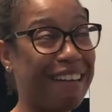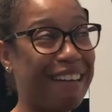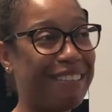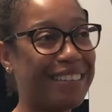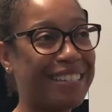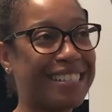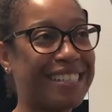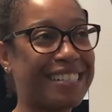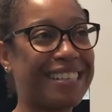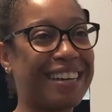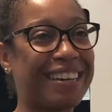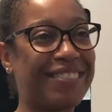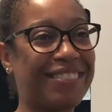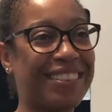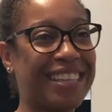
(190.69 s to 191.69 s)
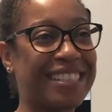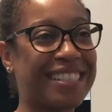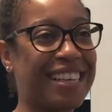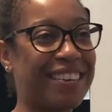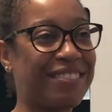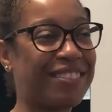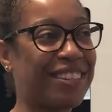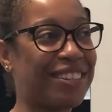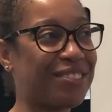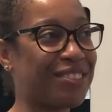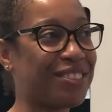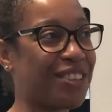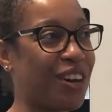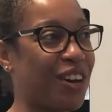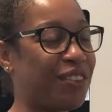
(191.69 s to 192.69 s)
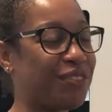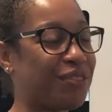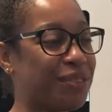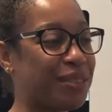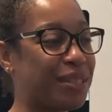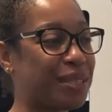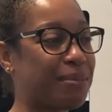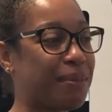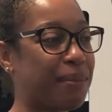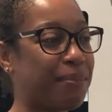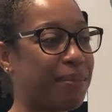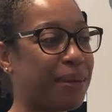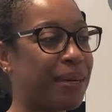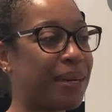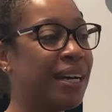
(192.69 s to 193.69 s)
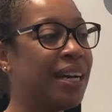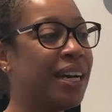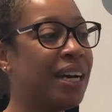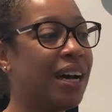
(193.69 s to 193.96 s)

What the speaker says: are always a ton of things left unresolved for this paper.